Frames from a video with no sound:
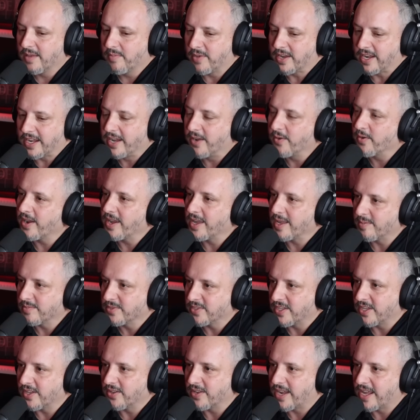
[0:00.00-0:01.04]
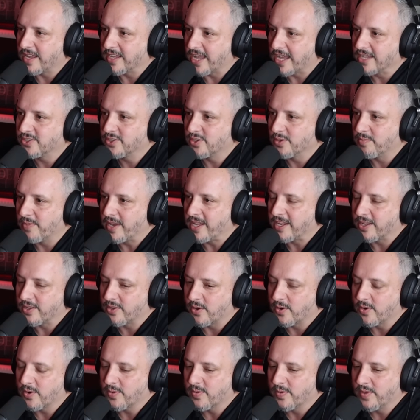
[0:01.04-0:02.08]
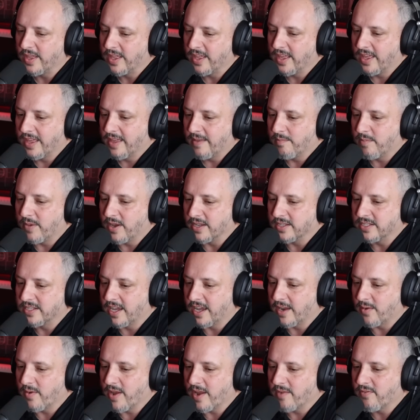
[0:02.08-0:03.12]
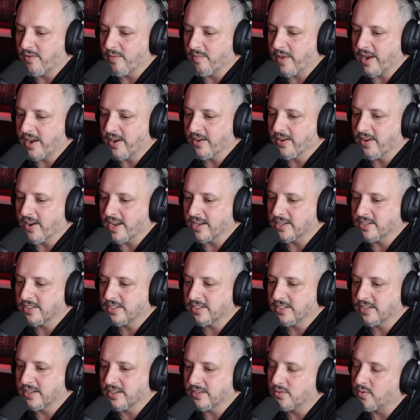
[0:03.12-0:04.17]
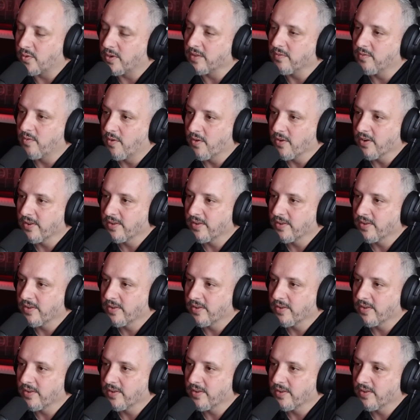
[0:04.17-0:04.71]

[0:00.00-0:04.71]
here I am still, and I still made it through. But I ran for mayor at 24.